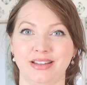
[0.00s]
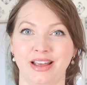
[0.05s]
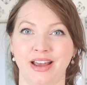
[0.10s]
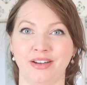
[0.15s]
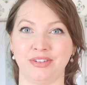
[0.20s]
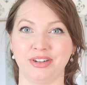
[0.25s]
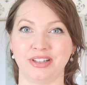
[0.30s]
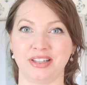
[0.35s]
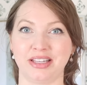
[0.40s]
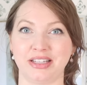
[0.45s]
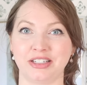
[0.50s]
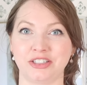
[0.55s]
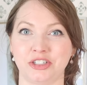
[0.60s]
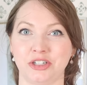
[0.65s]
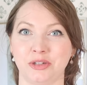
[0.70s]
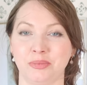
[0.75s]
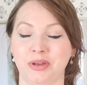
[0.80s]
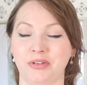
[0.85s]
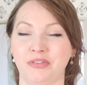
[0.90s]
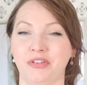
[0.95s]
everything
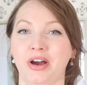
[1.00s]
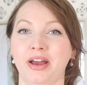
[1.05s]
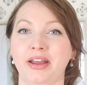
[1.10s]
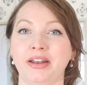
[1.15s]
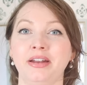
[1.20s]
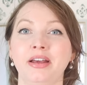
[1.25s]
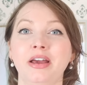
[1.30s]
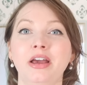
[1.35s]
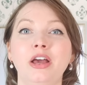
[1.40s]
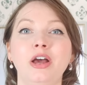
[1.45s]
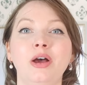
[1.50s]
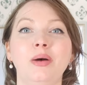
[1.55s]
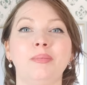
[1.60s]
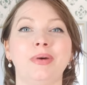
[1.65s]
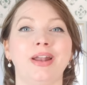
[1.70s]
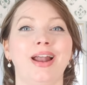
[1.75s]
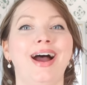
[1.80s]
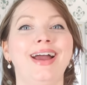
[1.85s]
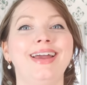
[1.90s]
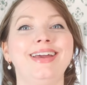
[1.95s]
should be fine.
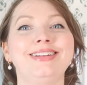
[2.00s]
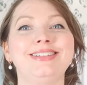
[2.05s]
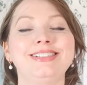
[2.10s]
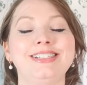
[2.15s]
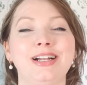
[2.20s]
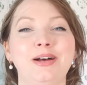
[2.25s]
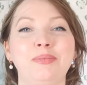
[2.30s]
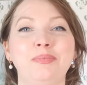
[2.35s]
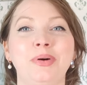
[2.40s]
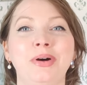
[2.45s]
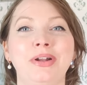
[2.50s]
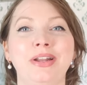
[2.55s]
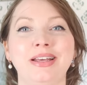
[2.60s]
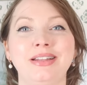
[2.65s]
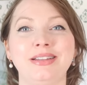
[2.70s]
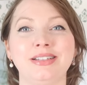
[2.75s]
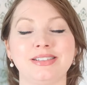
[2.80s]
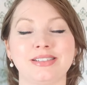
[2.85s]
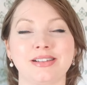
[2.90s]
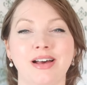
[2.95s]
But I ended up
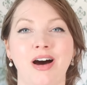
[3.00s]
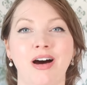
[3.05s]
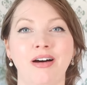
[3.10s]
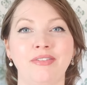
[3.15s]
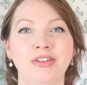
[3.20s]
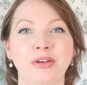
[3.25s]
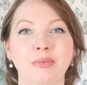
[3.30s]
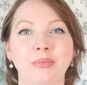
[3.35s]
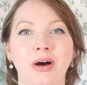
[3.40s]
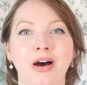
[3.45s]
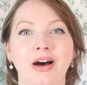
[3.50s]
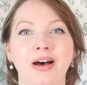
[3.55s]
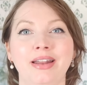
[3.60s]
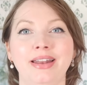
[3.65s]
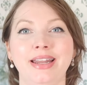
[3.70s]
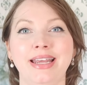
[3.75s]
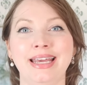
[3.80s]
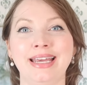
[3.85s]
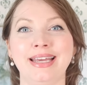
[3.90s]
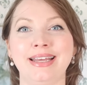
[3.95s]
putting this coffee
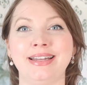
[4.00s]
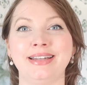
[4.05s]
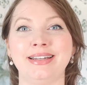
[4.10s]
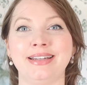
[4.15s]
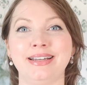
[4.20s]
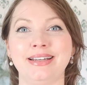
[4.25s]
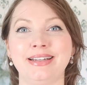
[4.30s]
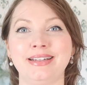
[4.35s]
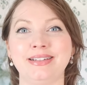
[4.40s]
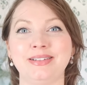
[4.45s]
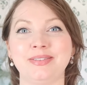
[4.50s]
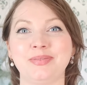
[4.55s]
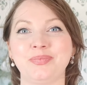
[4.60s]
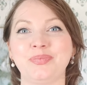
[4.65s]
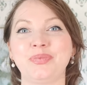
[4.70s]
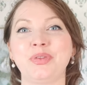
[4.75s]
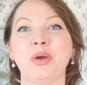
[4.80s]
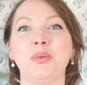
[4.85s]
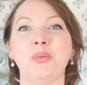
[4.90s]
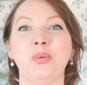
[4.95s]
pot in
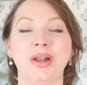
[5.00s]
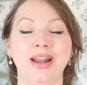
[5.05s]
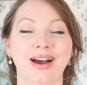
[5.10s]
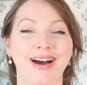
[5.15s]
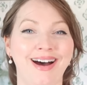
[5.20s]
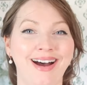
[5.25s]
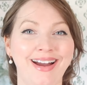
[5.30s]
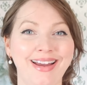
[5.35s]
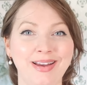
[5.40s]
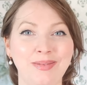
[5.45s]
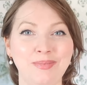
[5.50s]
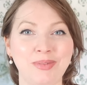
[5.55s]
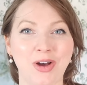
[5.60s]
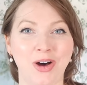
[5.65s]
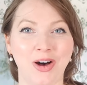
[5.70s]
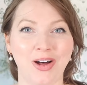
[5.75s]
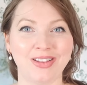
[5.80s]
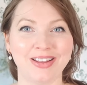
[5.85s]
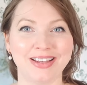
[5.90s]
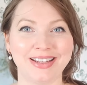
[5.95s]
what I am
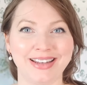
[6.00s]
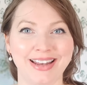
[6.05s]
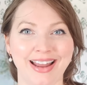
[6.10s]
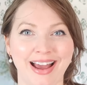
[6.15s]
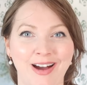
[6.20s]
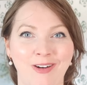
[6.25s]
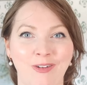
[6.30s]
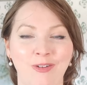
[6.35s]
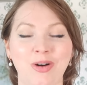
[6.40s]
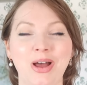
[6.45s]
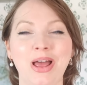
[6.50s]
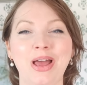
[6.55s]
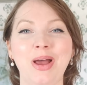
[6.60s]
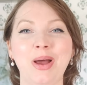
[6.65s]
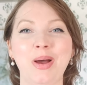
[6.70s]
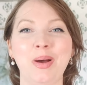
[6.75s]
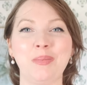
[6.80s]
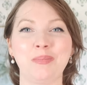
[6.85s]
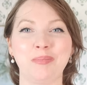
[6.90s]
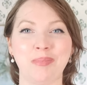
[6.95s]
calling now
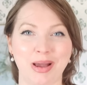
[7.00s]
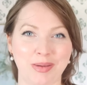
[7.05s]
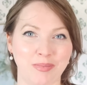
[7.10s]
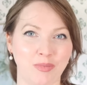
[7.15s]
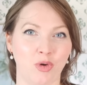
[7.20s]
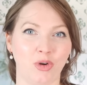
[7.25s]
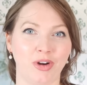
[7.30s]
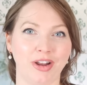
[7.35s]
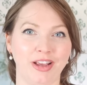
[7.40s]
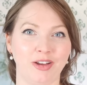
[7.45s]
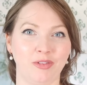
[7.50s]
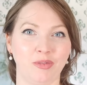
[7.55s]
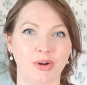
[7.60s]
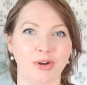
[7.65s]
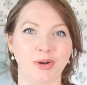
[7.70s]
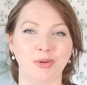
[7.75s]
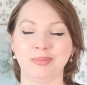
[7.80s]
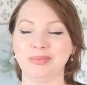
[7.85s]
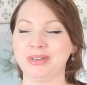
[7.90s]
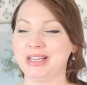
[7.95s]
my morning
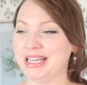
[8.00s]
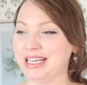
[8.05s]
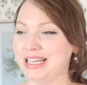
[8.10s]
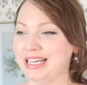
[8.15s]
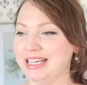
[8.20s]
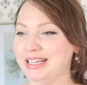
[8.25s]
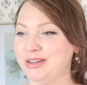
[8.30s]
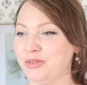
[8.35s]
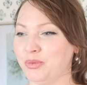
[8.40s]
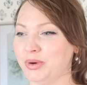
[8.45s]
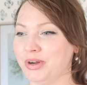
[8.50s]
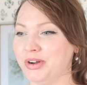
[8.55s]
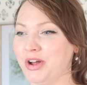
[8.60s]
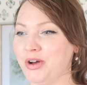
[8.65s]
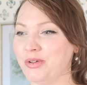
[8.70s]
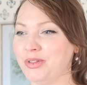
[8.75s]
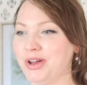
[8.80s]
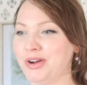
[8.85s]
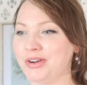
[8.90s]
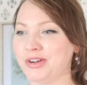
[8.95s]
room. We're
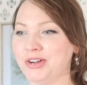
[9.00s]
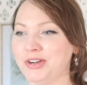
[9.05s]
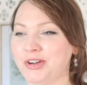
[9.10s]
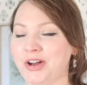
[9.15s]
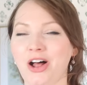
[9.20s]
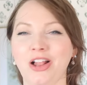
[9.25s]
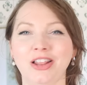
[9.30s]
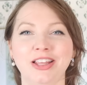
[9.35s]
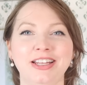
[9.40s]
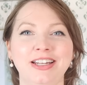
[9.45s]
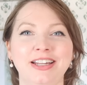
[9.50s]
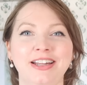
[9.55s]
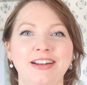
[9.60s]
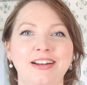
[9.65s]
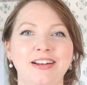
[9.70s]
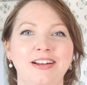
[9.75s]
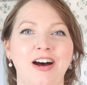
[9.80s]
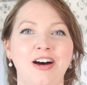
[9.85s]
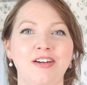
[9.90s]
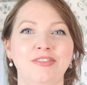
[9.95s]
no longer calling it
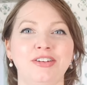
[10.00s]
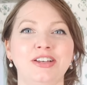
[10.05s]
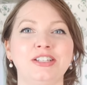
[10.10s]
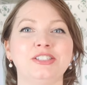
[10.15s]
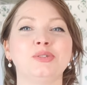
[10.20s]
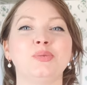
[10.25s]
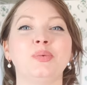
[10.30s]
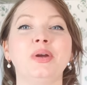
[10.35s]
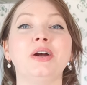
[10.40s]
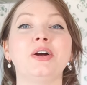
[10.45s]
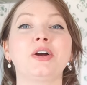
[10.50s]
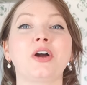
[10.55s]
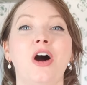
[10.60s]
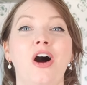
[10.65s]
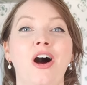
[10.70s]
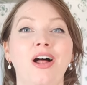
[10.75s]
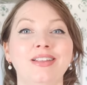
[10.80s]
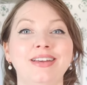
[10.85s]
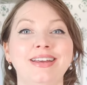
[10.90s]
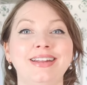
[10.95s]
an office, we are
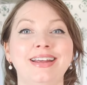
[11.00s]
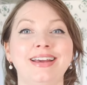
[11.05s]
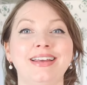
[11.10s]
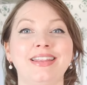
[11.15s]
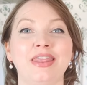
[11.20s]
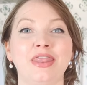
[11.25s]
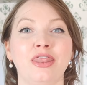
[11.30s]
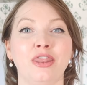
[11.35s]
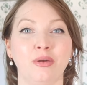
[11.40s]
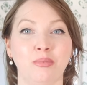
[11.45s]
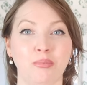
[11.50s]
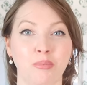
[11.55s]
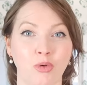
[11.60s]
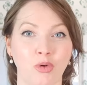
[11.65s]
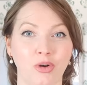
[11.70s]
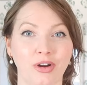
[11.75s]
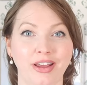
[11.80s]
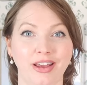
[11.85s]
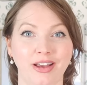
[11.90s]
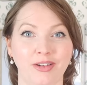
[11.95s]
calling it the
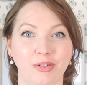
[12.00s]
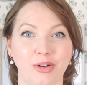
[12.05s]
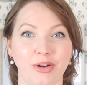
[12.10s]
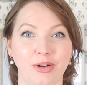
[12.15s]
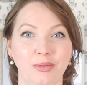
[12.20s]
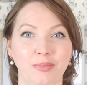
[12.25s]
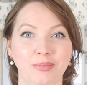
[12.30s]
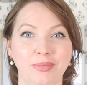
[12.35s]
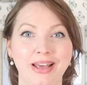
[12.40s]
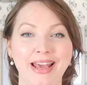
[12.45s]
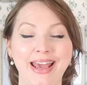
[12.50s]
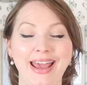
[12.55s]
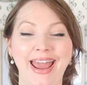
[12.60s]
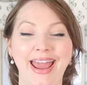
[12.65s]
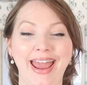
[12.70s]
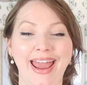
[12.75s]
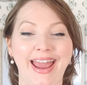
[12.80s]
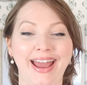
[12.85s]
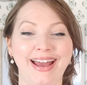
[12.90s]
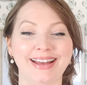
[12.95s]
morning room.
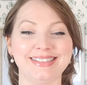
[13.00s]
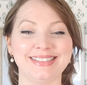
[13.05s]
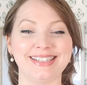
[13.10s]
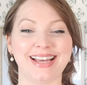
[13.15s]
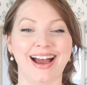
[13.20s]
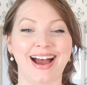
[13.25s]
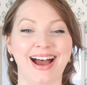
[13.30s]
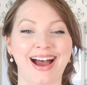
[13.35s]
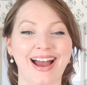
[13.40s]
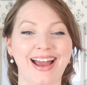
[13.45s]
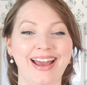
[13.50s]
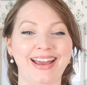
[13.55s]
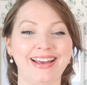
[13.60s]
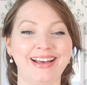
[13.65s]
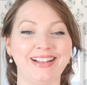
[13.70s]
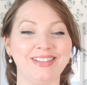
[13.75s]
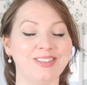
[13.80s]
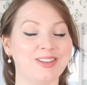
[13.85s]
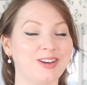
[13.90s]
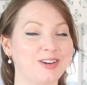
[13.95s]
And
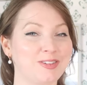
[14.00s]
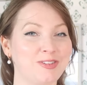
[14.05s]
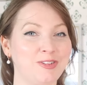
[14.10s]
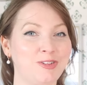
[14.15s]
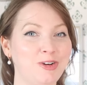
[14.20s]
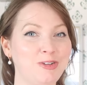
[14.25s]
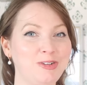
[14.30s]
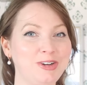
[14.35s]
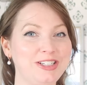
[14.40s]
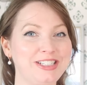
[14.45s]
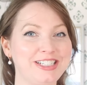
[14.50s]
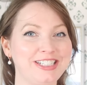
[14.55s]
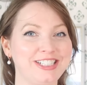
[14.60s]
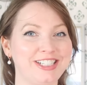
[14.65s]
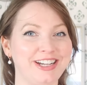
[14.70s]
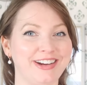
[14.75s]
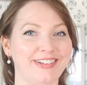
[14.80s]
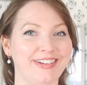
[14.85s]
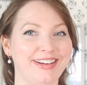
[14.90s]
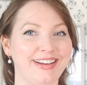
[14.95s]
I look forward to
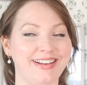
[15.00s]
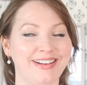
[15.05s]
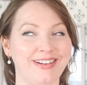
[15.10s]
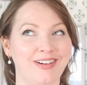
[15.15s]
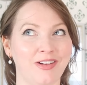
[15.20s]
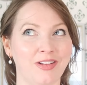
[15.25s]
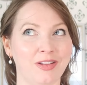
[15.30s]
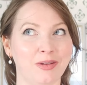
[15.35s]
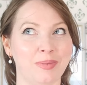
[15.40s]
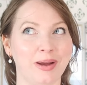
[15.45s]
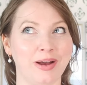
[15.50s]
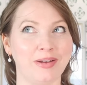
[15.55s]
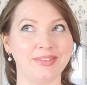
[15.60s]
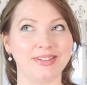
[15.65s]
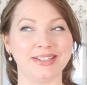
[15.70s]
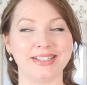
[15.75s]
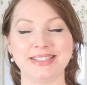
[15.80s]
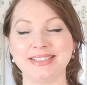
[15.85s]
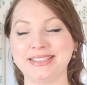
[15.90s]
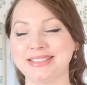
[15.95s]
sharing all about
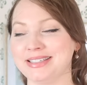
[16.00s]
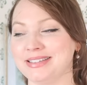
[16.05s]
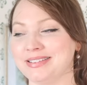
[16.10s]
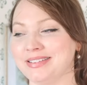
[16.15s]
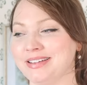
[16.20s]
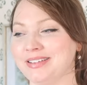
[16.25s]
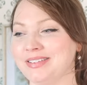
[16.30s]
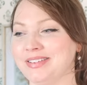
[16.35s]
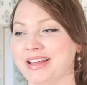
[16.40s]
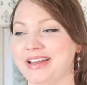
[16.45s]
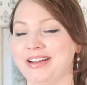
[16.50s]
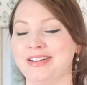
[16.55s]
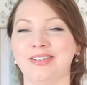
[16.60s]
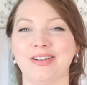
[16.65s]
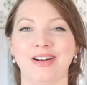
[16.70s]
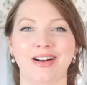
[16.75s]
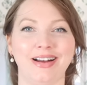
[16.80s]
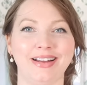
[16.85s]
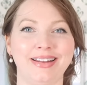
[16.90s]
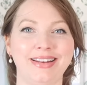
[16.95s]
this a little later
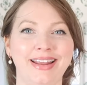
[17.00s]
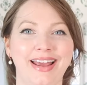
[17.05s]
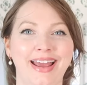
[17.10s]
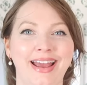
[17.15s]
on